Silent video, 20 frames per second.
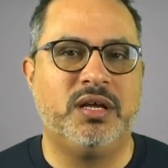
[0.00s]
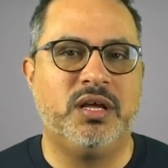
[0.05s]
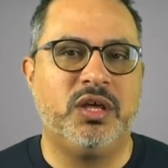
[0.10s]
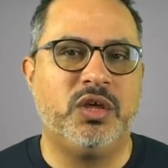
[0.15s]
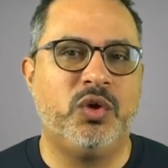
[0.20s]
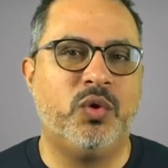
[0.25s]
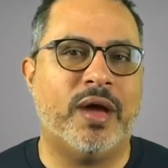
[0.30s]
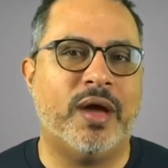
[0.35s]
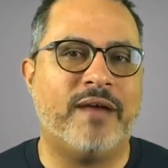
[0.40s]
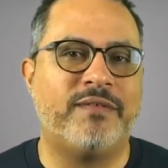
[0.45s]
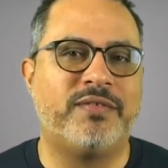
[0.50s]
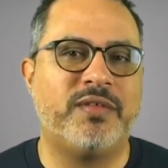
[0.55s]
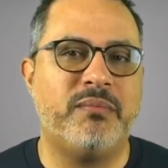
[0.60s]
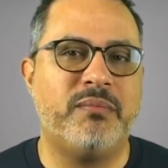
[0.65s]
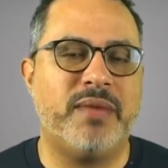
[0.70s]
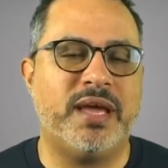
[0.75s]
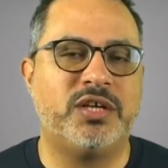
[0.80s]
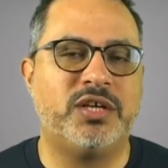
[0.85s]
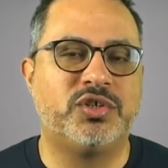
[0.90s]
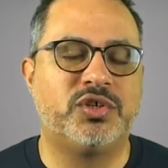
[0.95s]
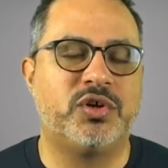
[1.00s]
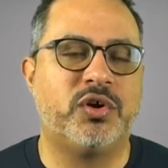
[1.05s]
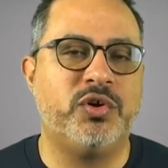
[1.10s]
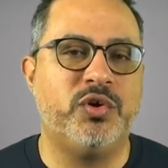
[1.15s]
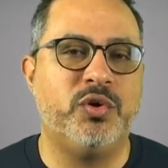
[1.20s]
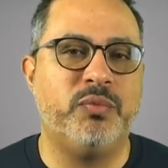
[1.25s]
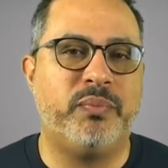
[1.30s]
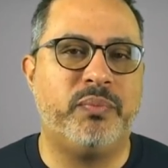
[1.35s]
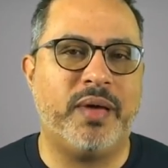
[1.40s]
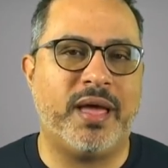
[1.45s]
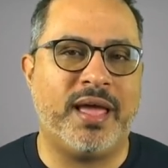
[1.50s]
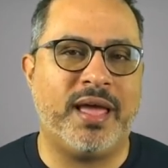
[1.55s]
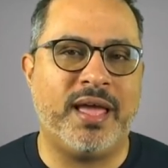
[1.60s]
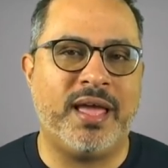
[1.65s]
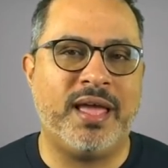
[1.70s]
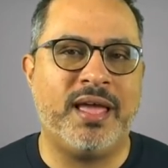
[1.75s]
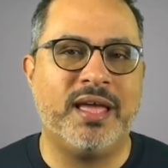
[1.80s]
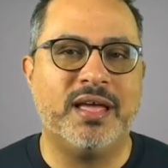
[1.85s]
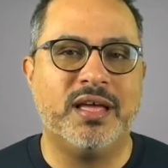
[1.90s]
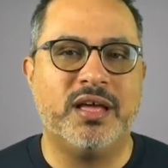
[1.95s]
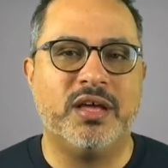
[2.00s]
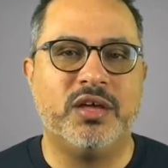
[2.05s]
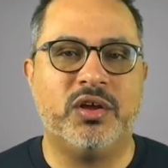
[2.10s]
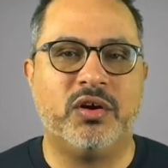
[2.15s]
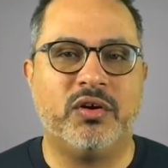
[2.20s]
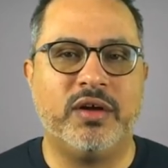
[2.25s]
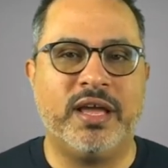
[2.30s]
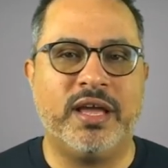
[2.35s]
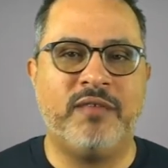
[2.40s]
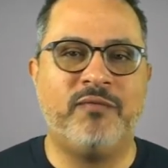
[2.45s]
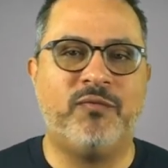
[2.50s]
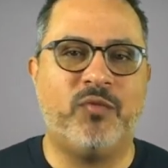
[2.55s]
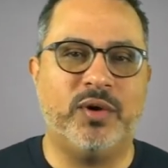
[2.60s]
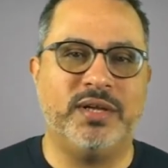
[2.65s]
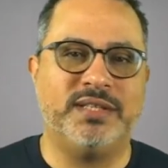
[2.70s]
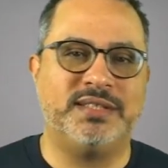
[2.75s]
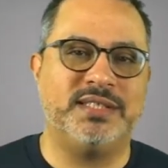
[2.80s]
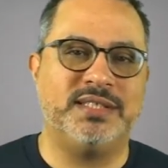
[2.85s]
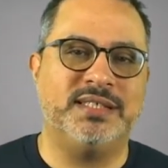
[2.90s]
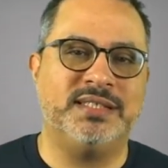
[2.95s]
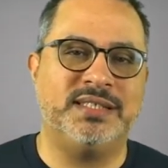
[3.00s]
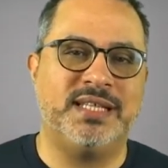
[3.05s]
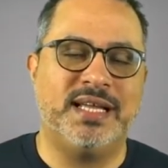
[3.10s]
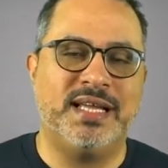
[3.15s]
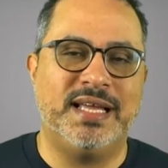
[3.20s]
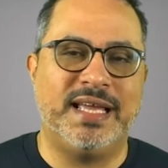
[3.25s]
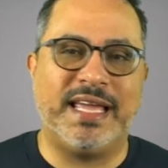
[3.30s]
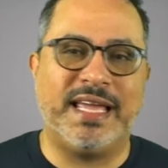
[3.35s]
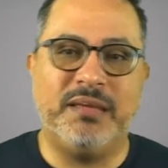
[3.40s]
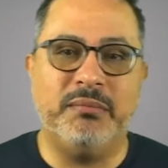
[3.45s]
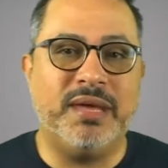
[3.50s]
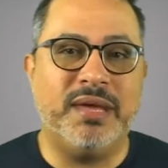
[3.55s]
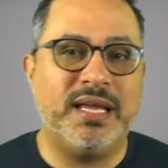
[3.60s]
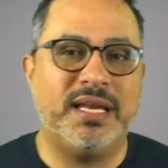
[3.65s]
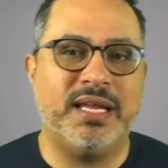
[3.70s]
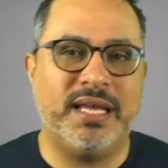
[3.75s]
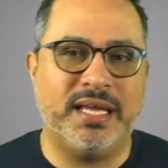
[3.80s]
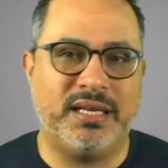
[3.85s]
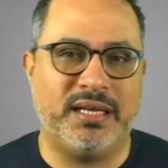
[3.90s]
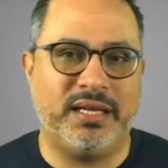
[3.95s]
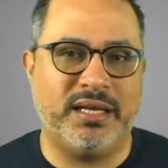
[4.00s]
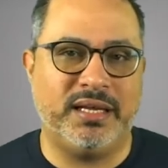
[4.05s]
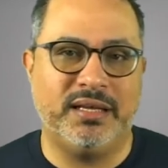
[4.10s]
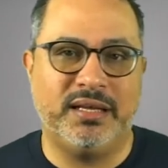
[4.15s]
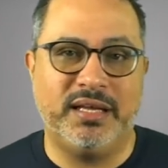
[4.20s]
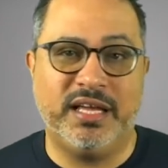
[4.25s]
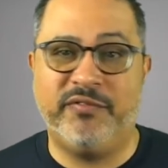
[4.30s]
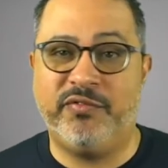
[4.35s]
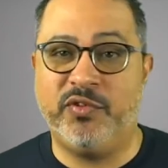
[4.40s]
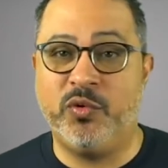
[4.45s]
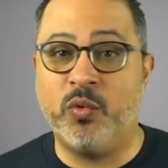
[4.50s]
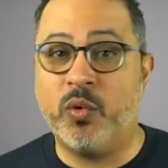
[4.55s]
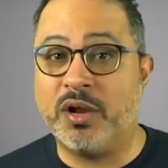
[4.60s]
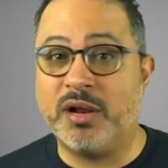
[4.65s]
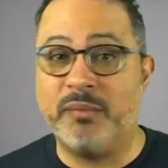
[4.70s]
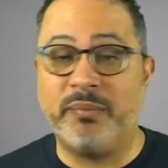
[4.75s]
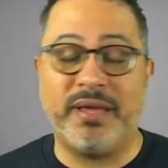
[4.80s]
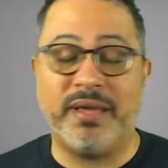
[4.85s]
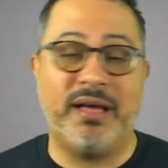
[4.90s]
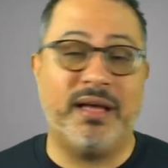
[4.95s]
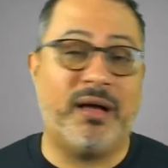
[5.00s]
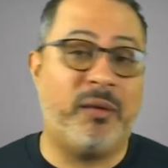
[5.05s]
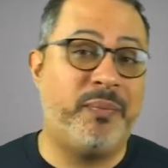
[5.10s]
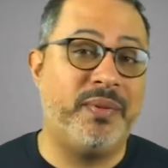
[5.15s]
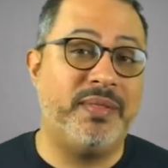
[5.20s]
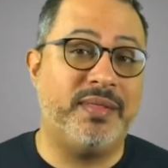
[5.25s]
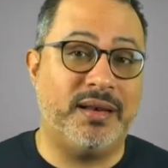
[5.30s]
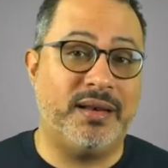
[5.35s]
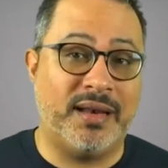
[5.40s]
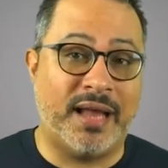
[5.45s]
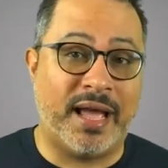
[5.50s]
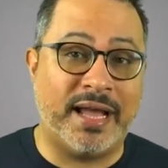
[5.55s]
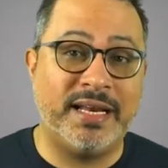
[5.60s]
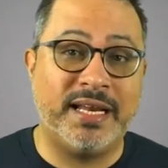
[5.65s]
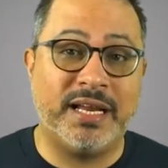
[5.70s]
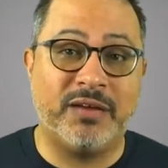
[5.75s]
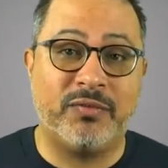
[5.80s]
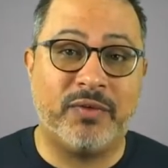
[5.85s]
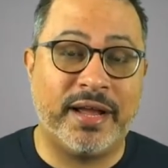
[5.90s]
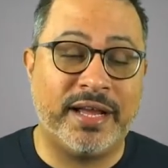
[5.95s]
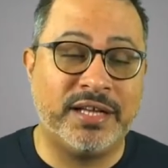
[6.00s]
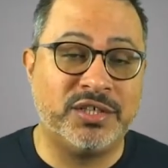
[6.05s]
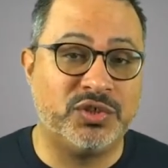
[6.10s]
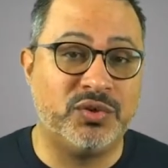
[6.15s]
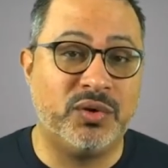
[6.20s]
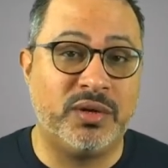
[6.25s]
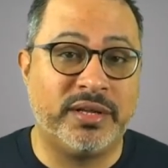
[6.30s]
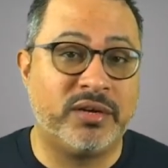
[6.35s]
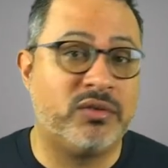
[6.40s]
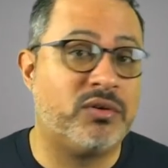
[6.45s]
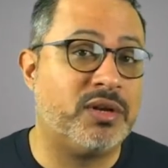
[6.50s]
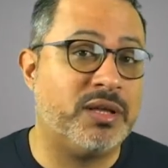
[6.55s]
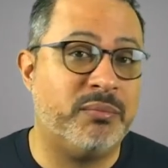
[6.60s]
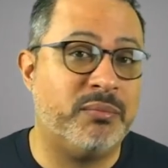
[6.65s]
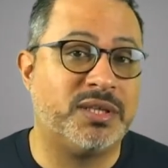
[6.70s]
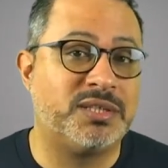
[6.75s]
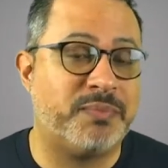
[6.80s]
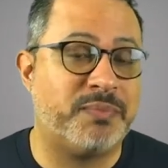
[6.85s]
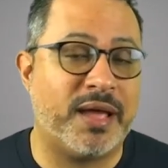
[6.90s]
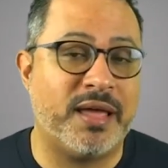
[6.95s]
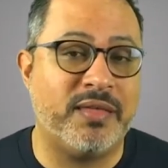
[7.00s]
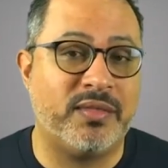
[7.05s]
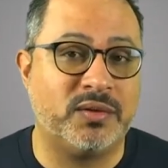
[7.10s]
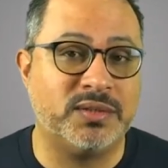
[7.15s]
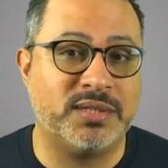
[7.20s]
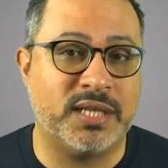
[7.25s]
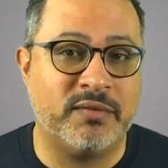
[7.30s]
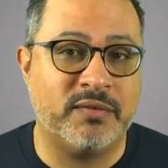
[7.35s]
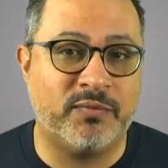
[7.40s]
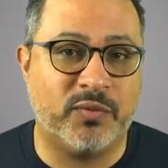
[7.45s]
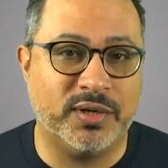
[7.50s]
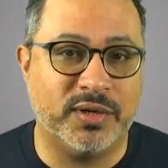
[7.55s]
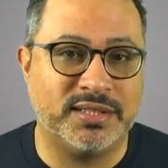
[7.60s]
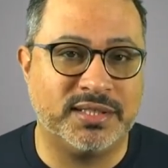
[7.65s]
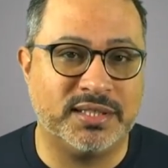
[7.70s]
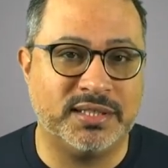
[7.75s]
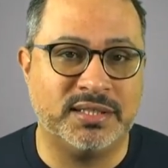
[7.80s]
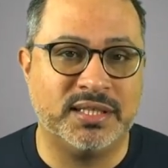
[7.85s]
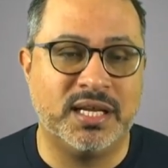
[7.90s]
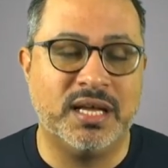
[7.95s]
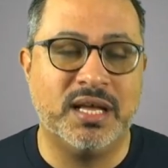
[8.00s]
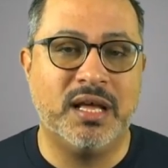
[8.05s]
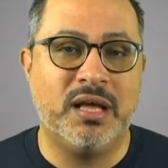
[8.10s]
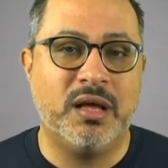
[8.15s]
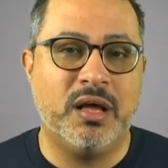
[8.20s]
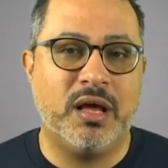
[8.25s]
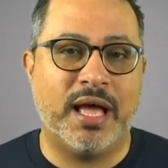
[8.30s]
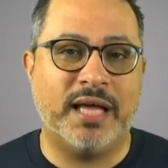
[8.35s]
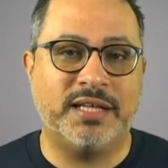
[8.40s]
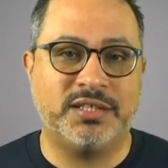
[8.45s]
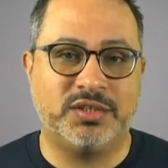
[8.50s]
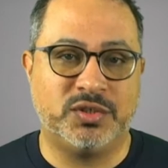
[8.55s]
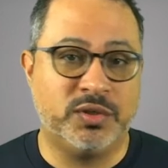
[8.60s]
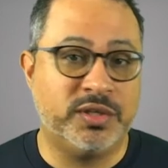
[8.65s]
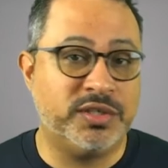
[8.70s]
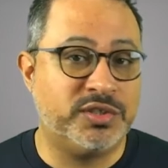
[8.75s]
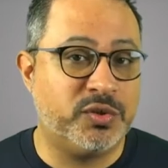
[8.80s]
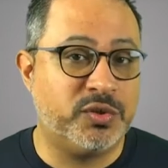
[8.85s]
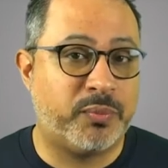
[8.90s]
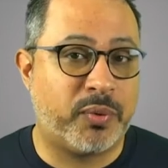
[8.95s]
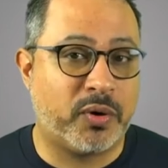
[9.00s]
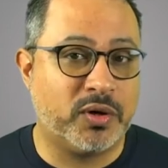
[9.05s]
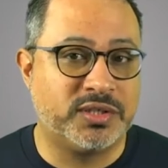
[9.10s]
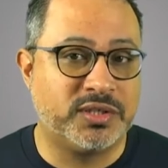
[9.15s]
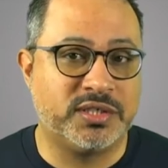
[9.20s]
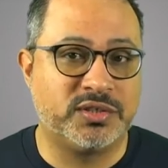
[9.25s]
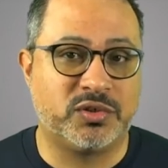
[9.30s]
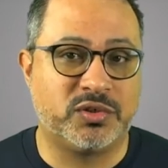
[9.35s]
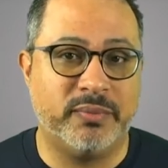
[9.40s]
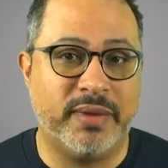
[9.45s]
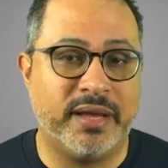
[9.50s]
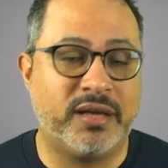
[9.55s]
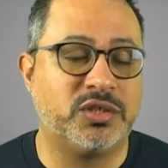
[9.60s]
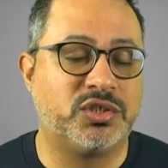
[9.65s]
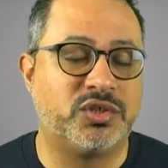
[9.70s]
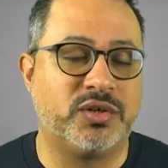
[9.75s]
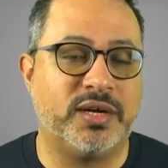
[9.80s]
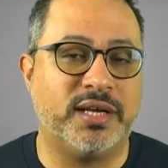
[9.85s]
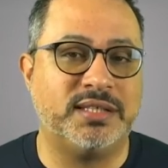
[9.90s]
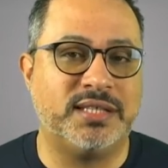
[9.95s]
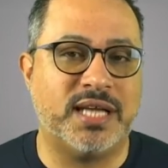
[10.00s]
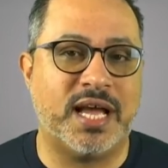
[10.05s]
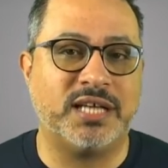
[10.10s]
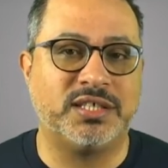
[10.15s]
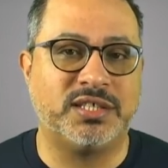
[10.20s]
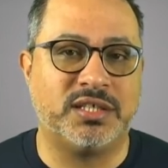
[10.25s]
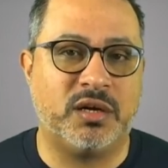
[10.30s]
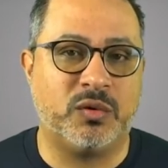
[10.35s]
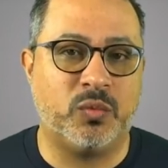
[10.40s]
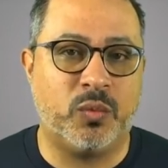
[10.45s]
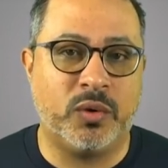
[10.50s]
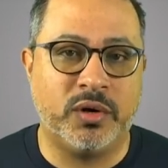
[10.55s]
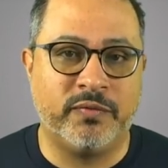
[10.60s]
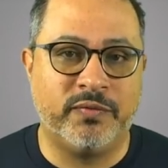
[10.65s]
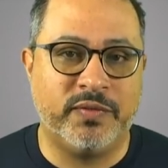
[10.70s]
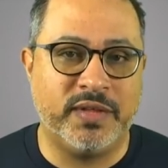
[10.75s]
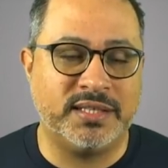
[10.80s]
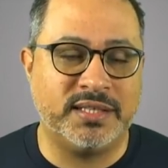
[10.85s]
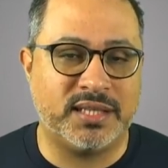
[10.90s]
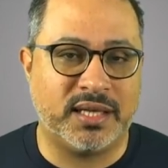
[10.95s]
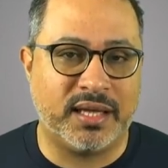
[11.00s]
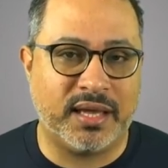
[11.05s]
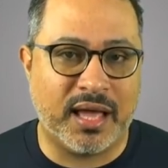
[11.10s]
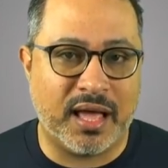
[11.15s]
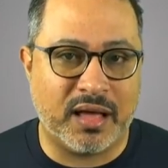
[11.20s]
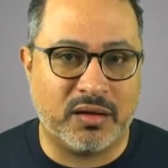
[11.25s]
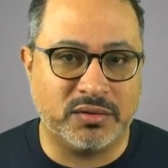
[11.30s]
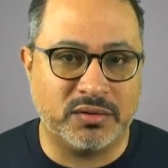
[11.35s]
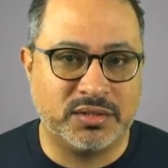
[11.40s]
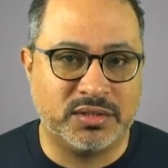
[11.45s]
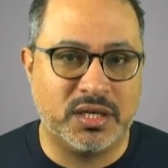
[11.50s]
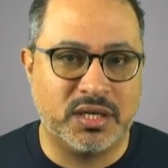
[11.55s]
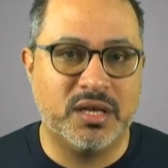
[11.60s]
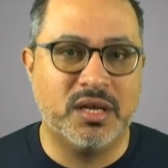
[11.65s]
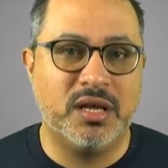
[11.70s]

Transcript: You have to make sure you pay your invoices immediately. If you want to be up in the 90 range, you literally must pay those invoices as soon as you purchase or make a transaction on one of these accounts.